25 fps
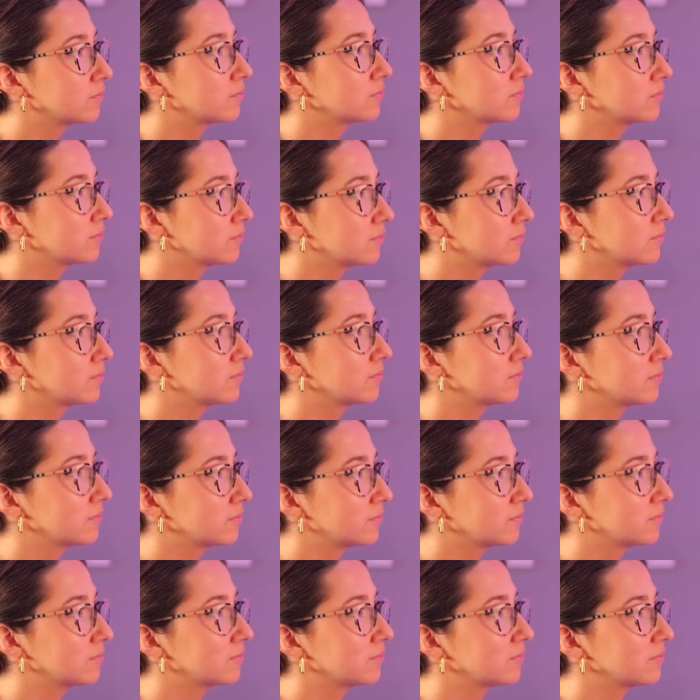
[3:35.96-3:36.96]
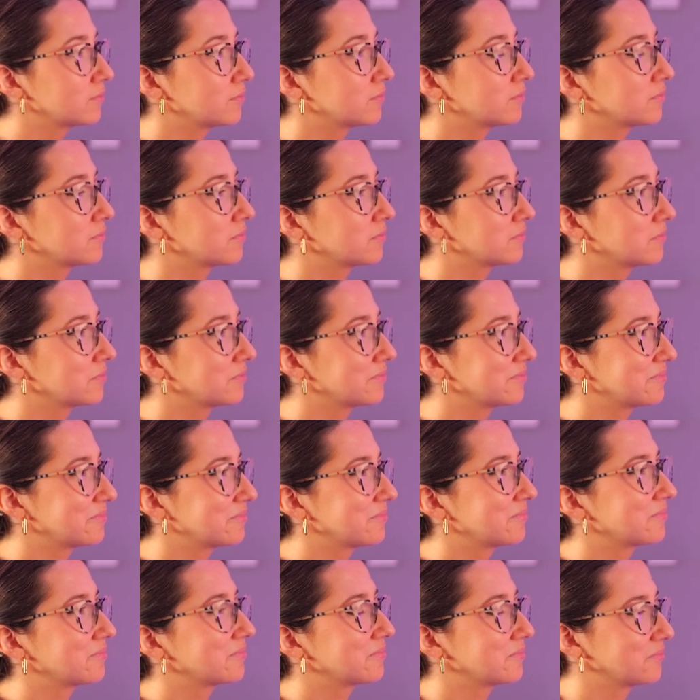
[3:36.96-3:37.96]

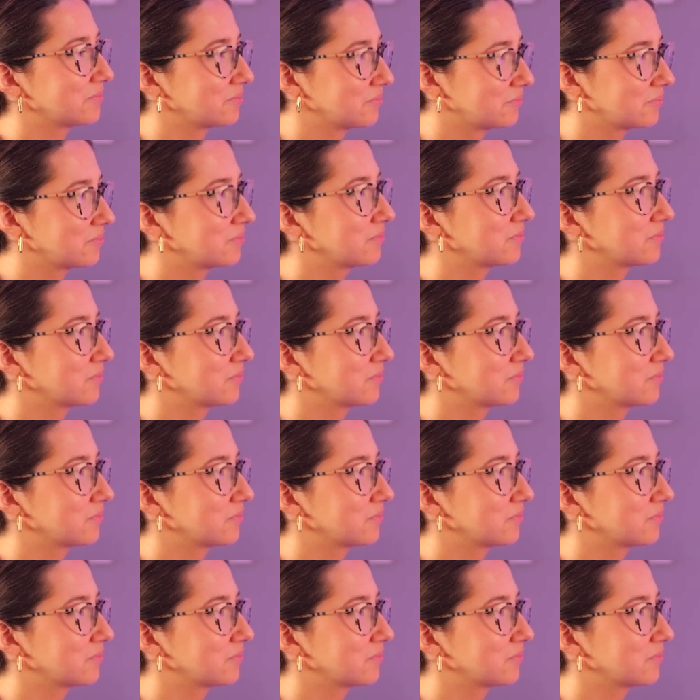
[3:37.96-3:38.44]
This person isn't speaking.